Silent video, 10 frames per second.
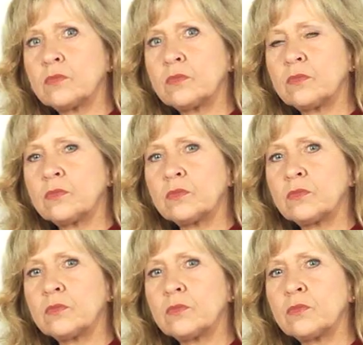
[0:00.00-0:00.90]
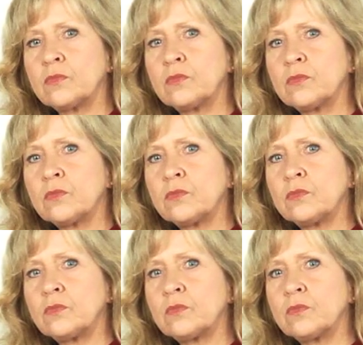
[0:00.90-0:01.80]

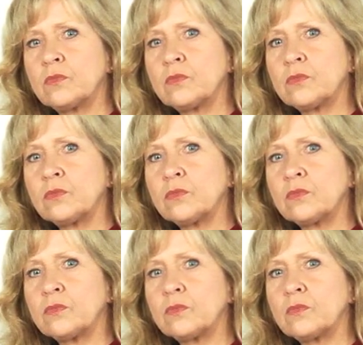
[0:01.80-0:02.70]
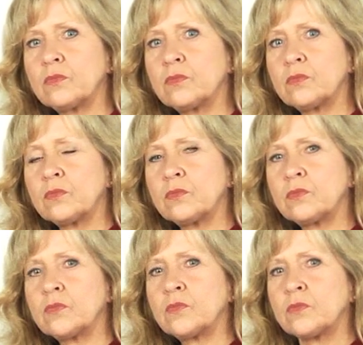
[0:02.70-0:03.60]

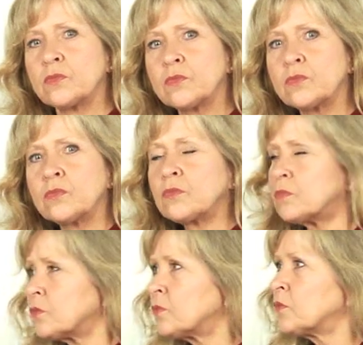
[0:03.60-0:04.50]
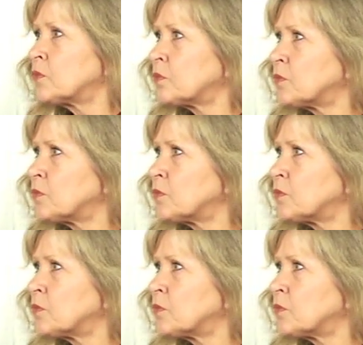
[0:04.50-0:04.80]
The person shown says nothing.